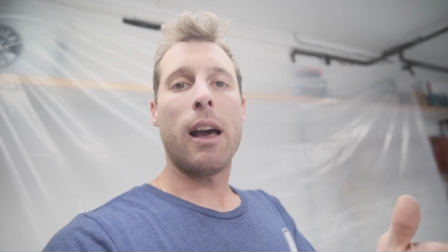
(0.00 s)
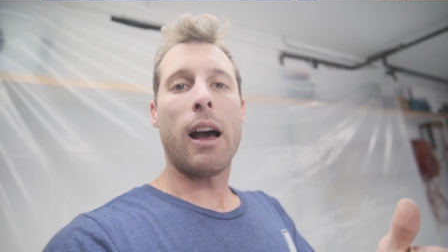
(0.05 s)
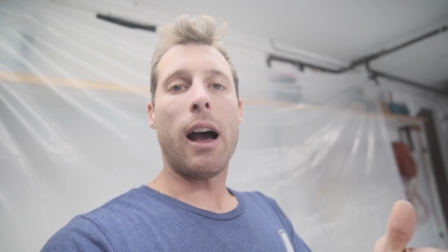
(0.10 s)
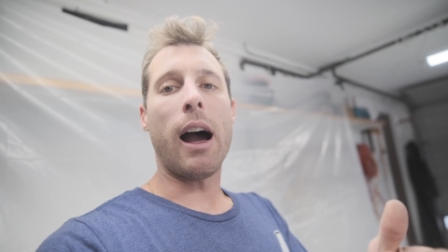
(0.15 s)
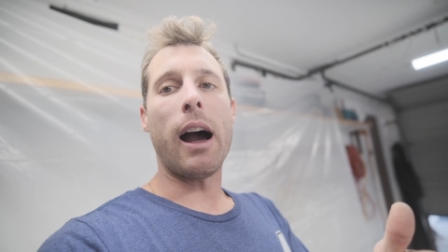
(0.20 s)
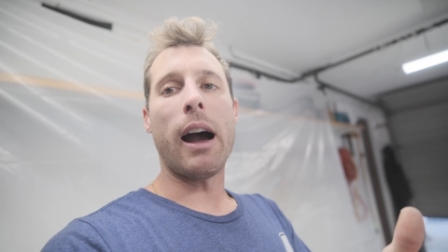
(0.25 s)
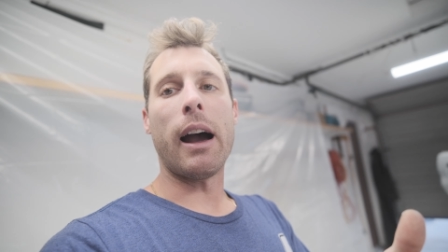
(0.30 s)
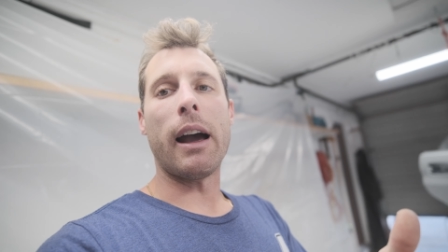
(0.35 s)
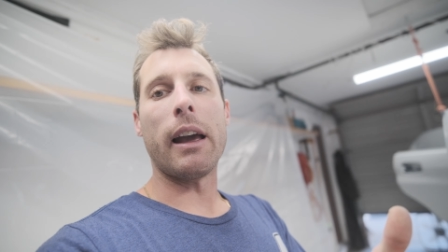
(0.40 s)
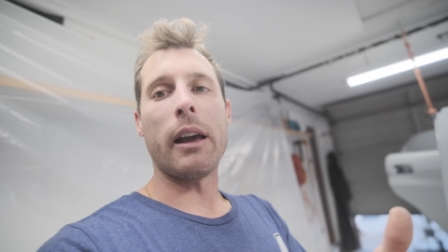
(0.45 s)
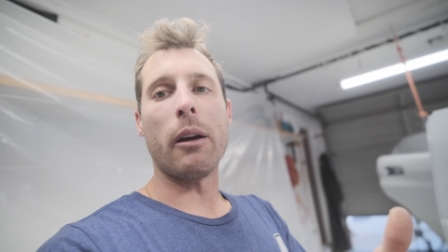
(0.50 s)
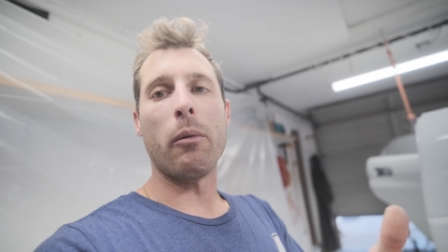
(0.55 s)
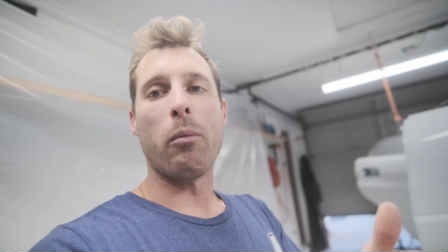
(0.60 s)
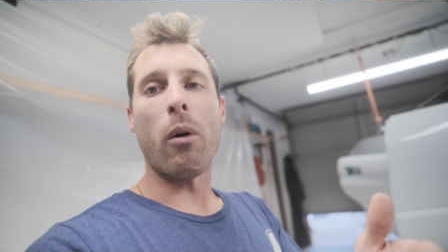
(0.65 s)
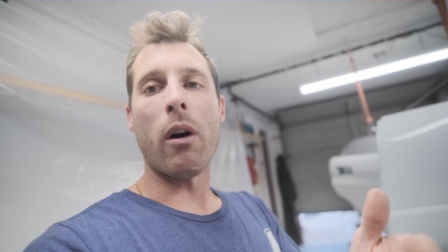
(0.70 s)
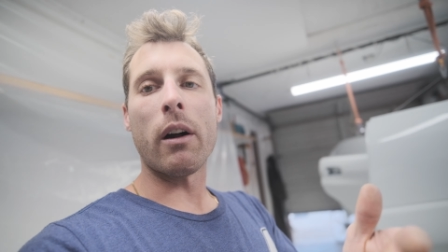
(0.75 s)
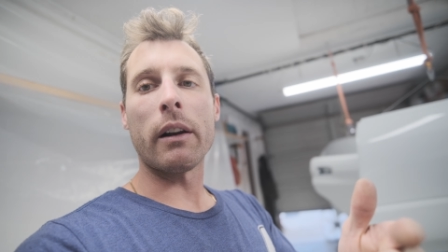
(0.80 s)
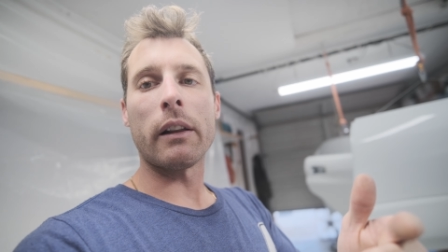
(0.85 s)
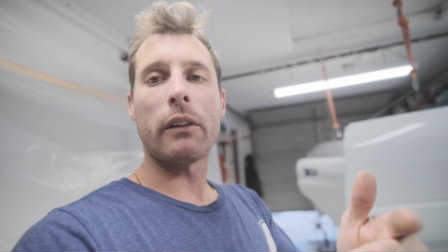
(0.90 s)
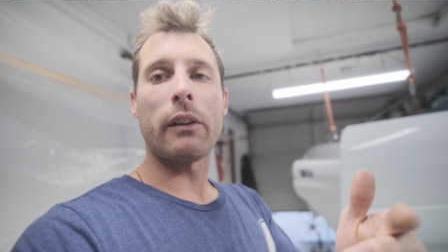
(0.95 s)
I
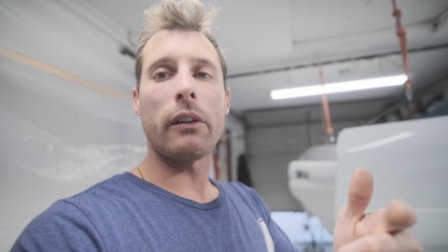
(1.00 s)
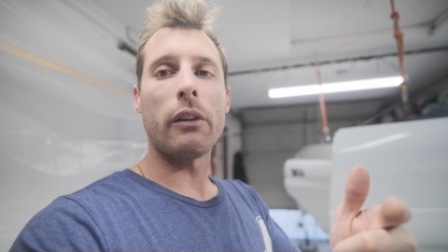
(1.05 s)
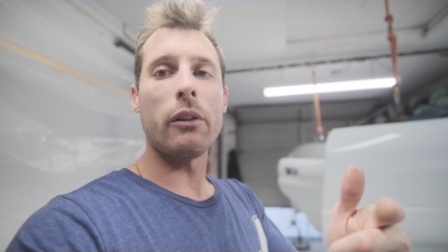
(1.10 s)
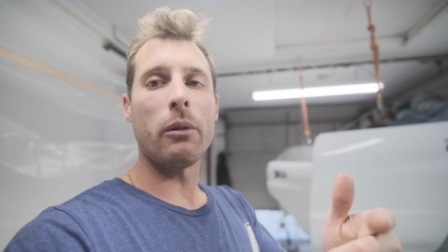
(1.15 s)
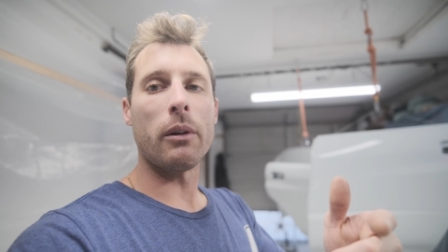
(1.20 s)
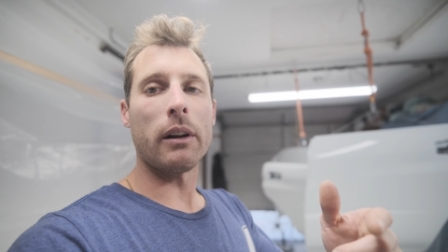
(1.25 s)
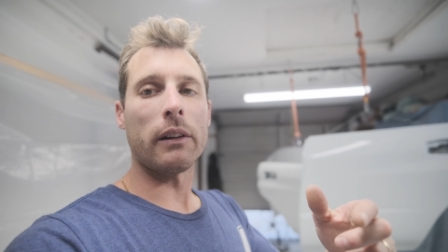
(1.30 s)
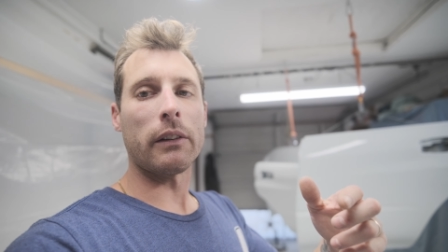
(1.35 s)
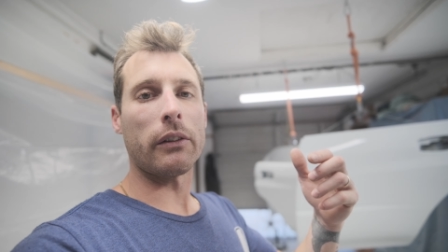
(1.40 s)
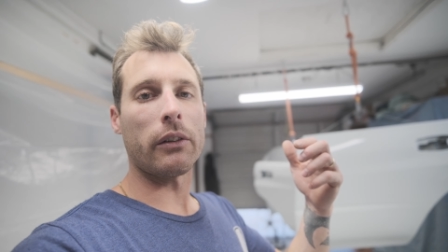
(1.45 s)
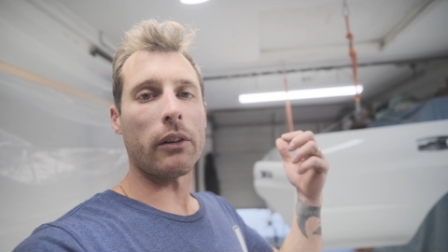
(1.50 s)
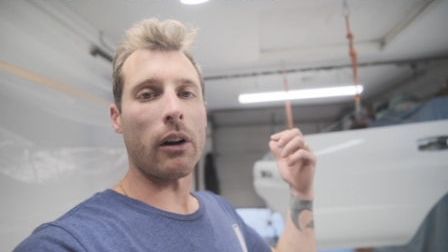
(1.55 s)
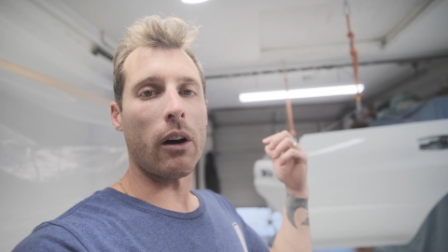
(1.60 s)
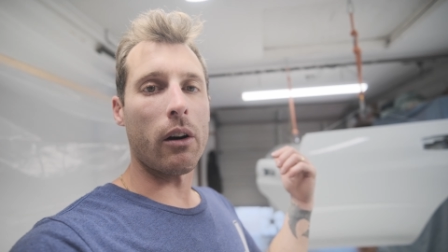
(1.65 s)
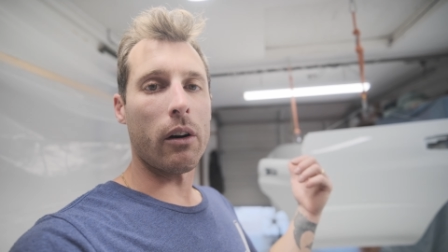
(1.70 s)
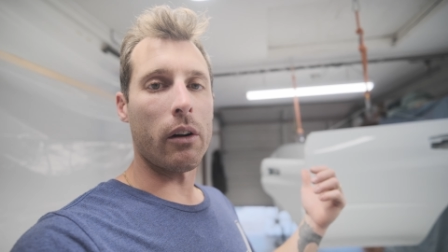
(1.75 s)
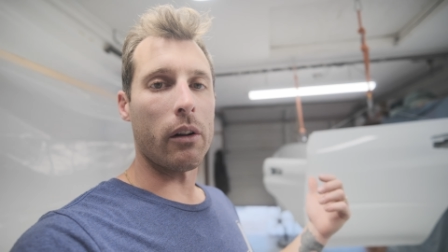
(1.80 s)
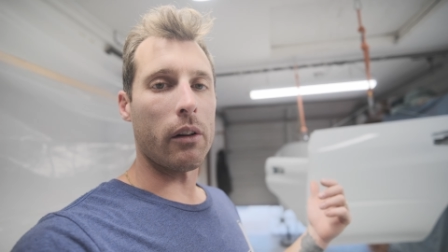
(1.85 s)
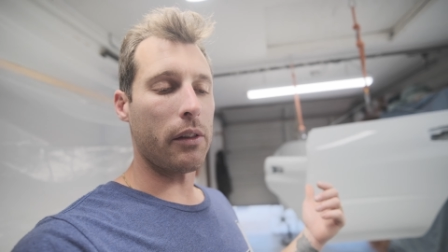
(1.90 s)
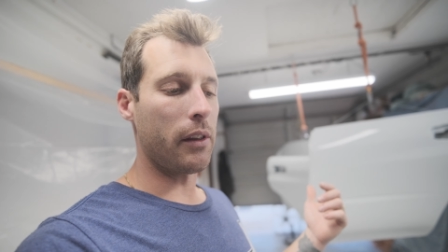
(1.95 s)
wanted to
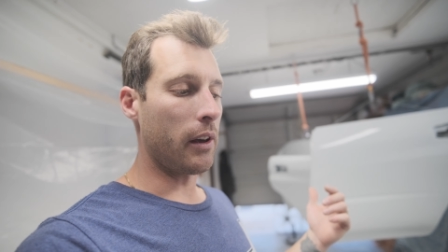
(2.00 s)
install